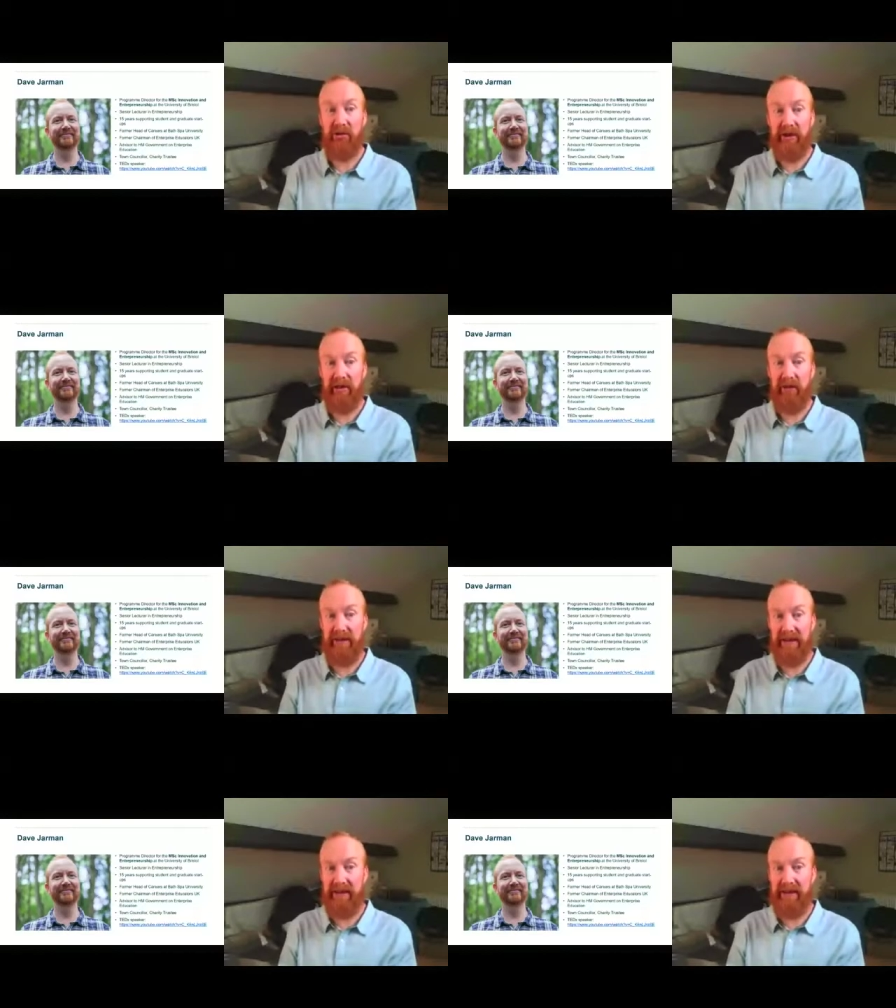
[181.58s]
their
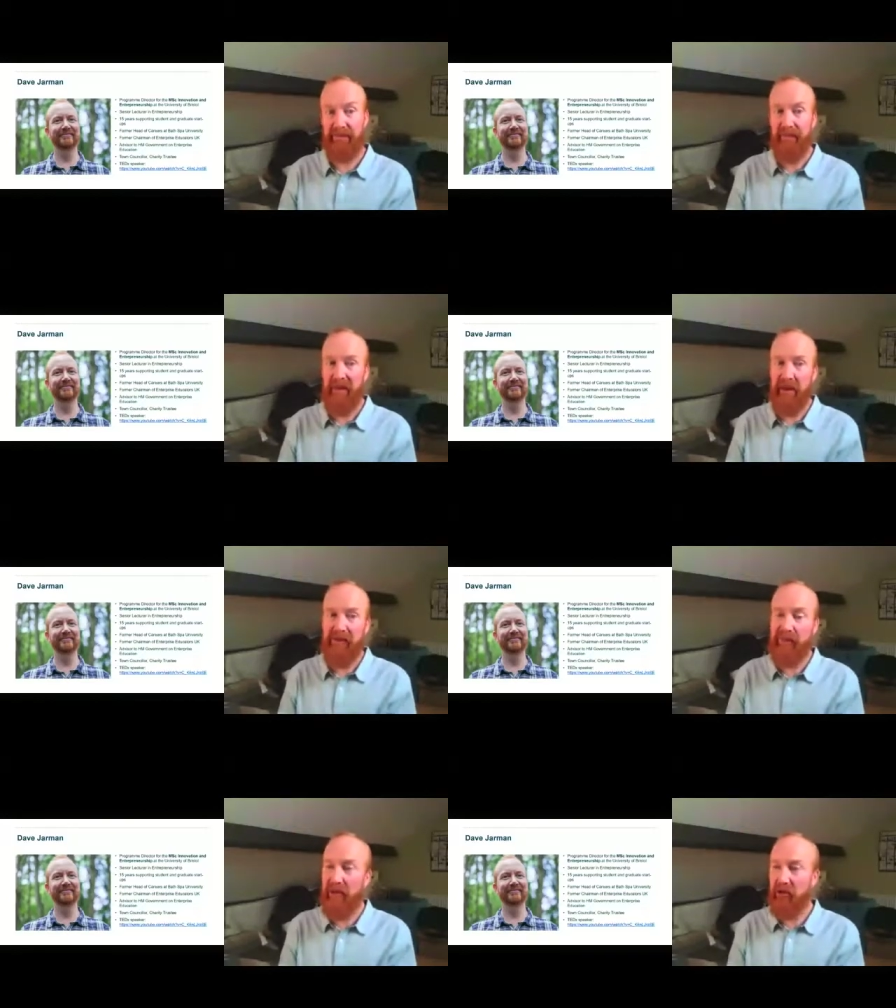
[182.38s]
ideas. I
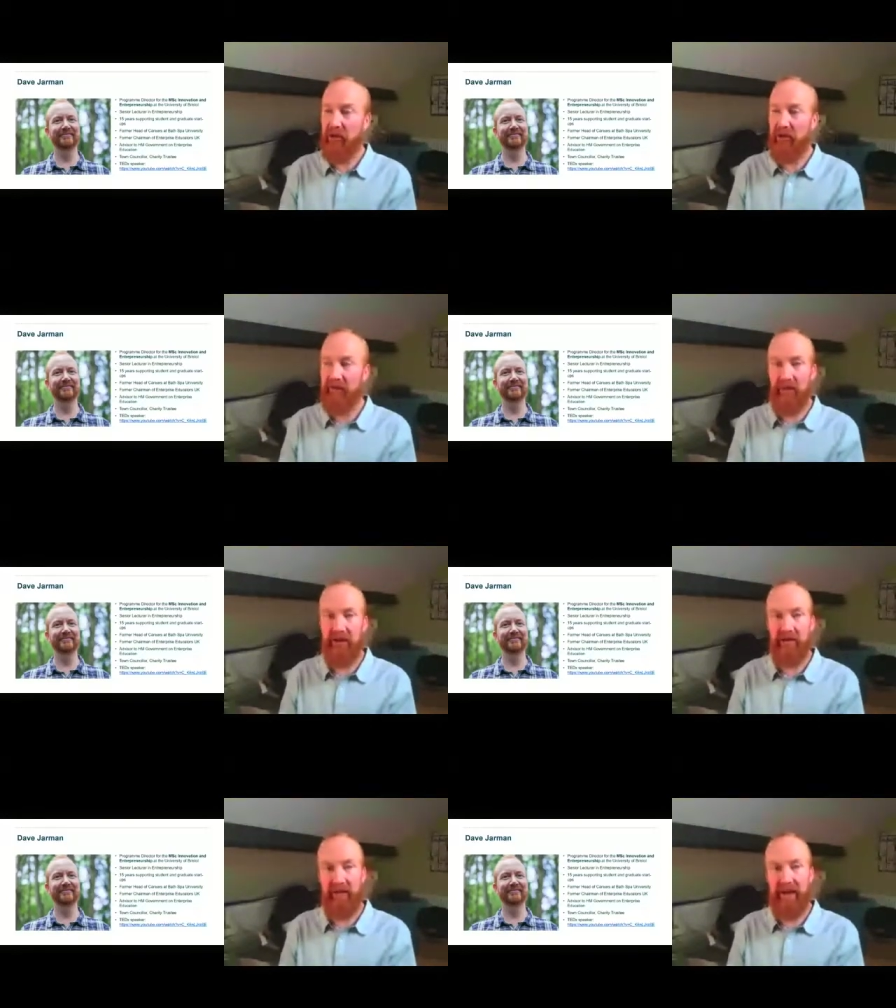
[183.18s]
spent a chunk of my
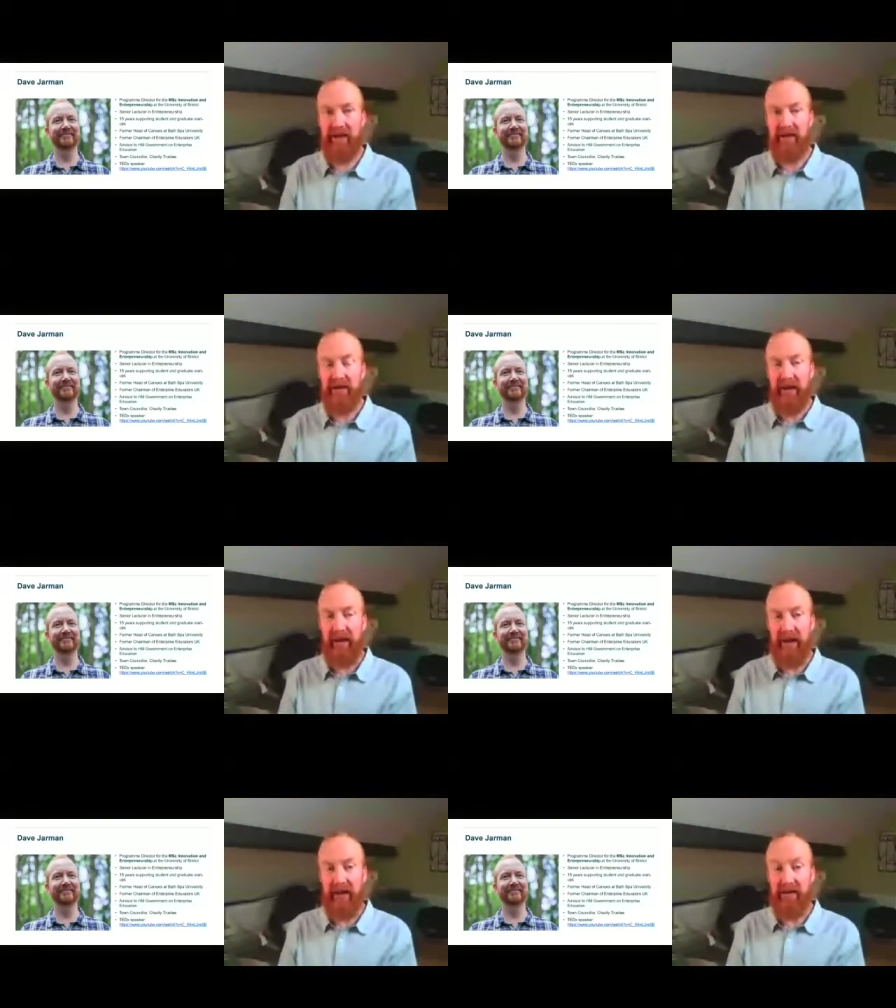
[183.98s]
career
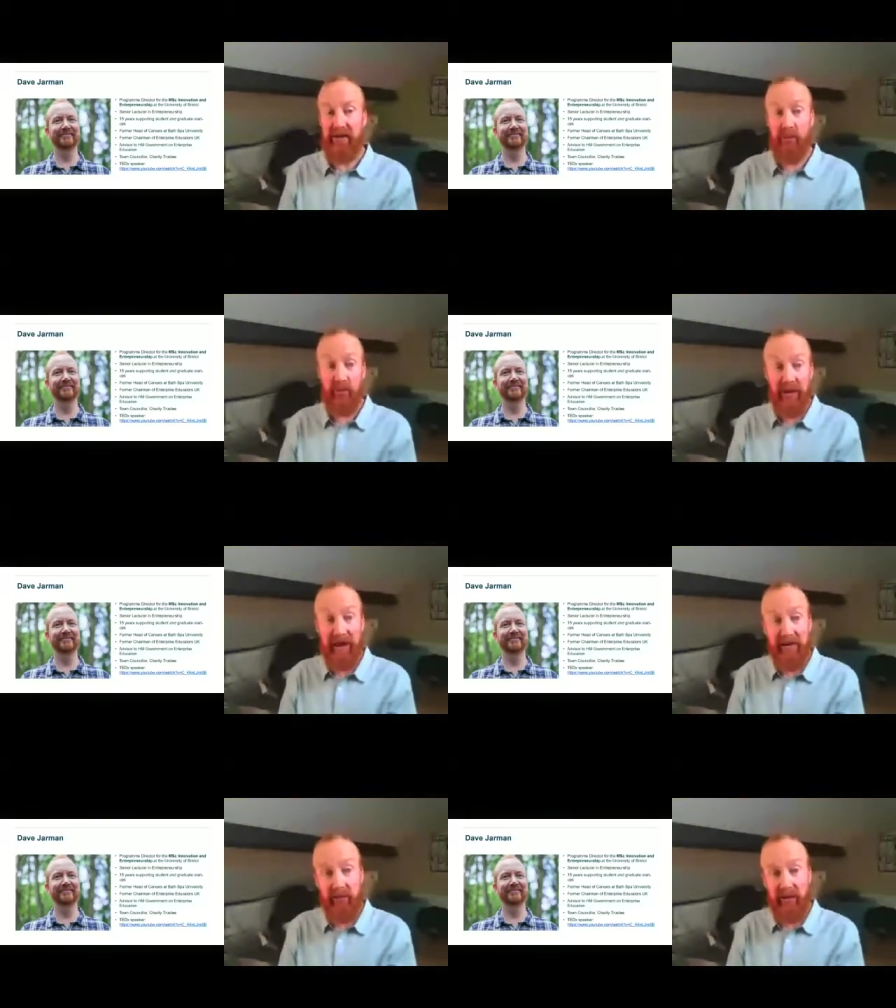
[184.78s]
in supporting
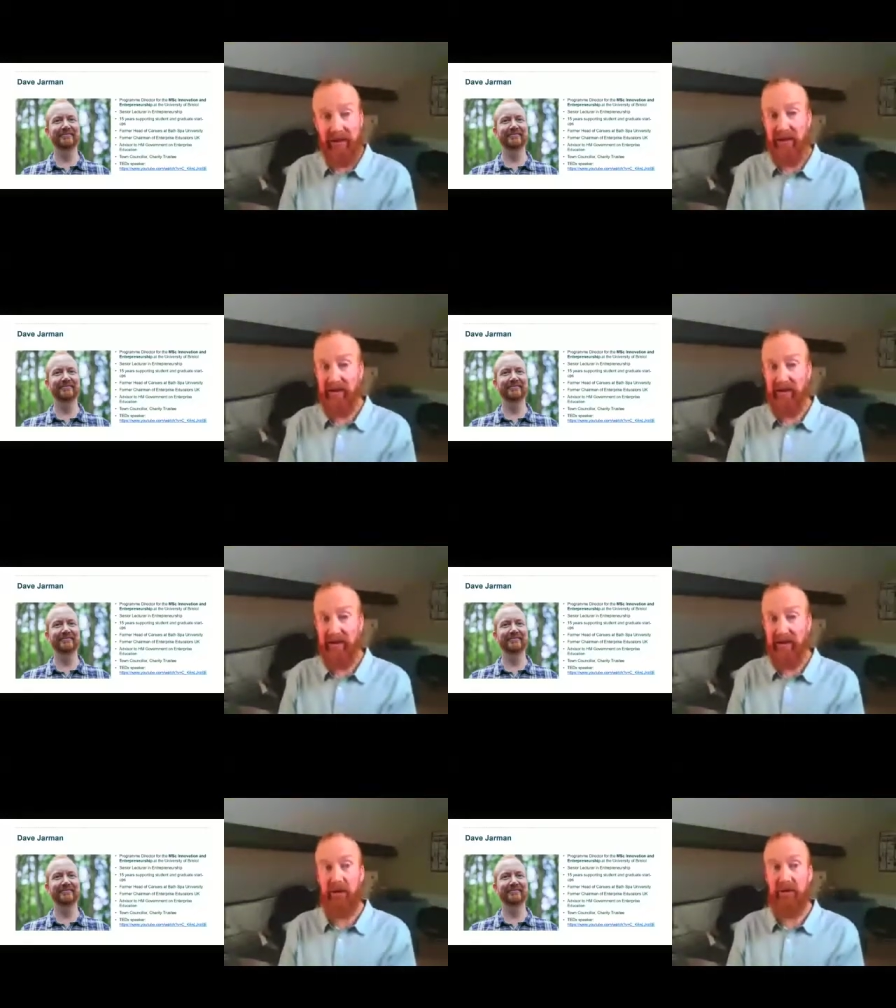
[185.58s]
enterprise, and I
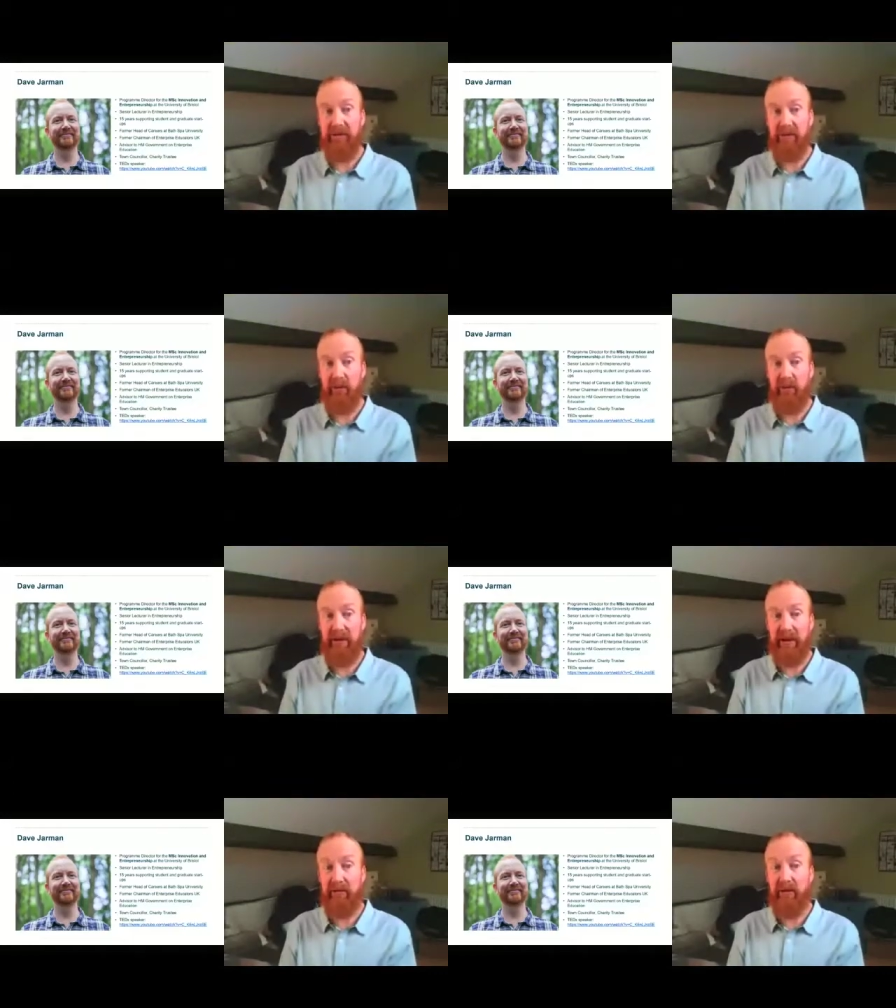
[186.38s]
spent a chunk
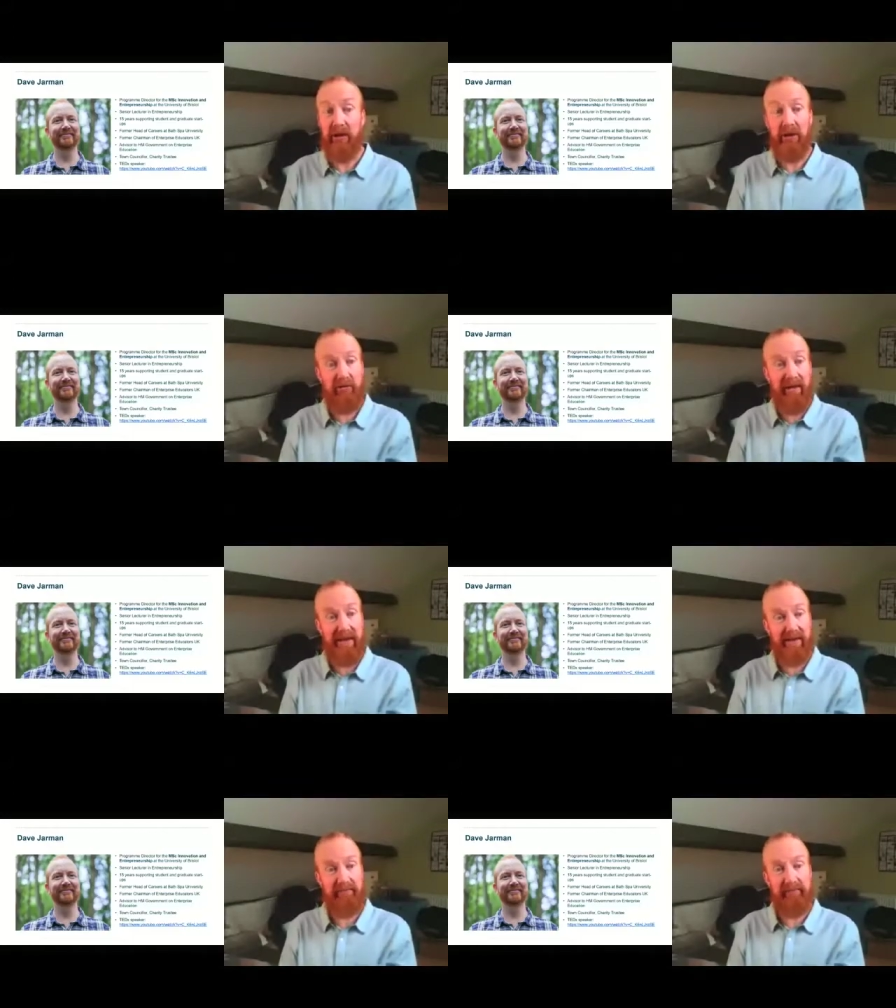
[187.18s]
supporting
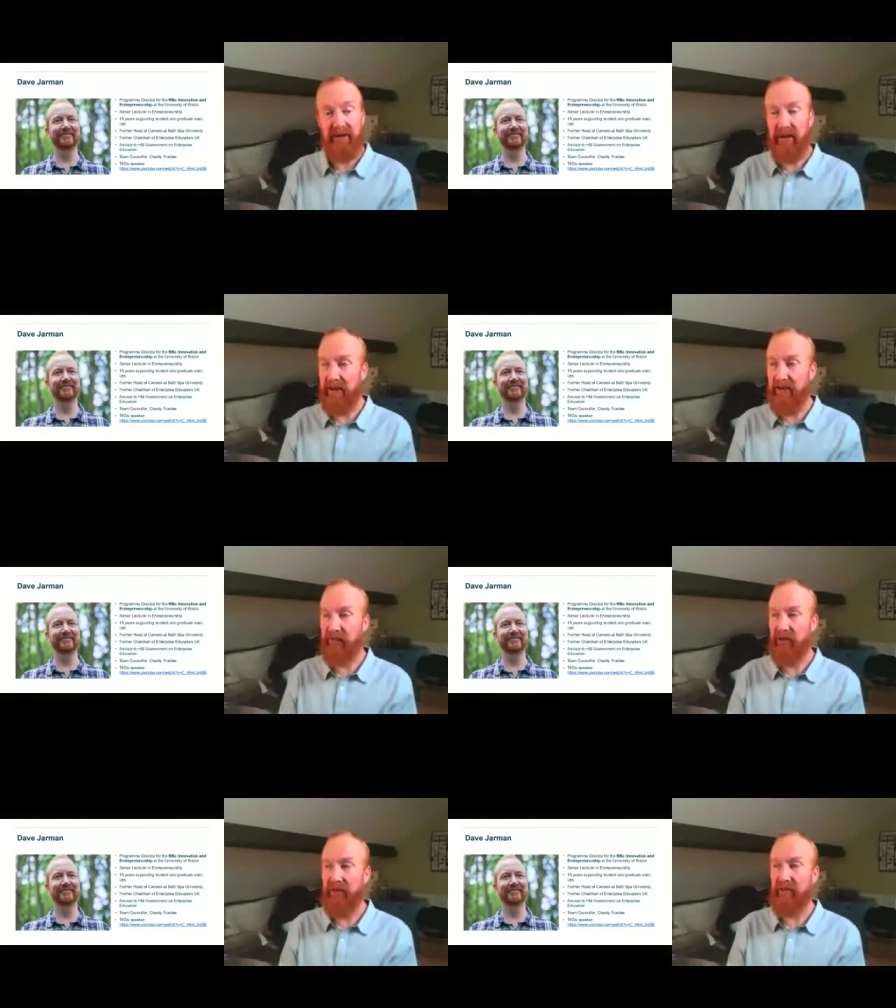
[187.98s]
careers at
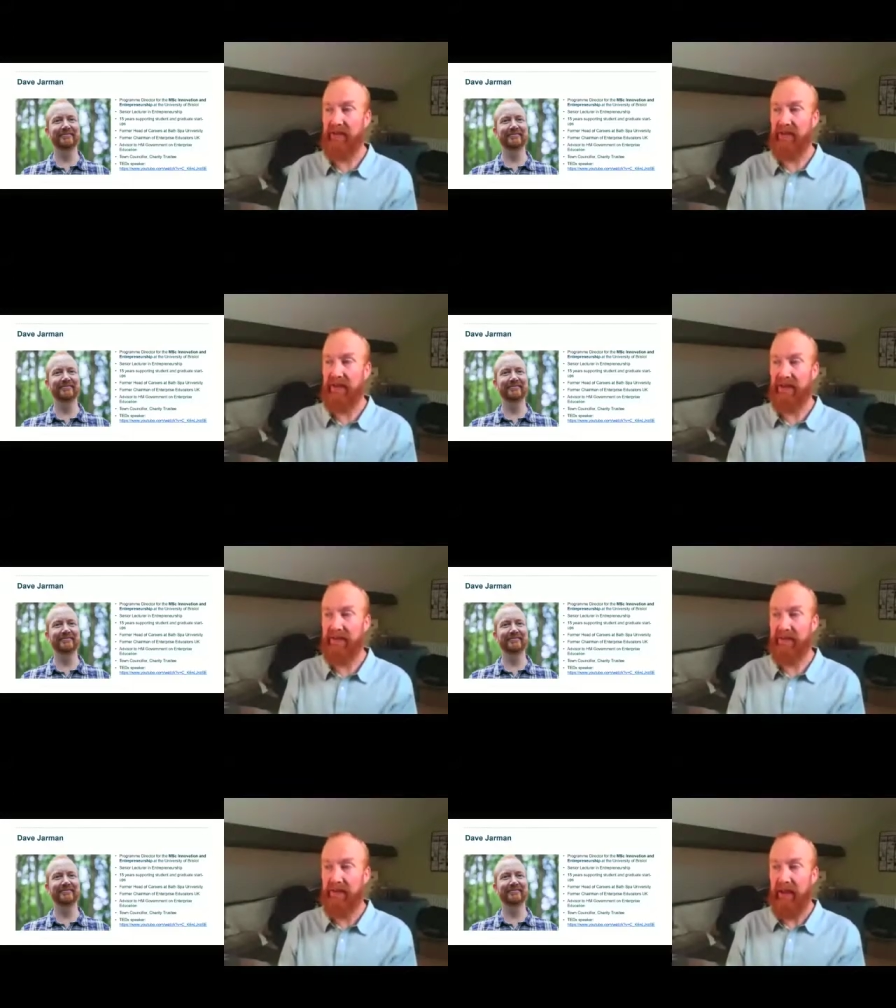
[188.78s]
different universities.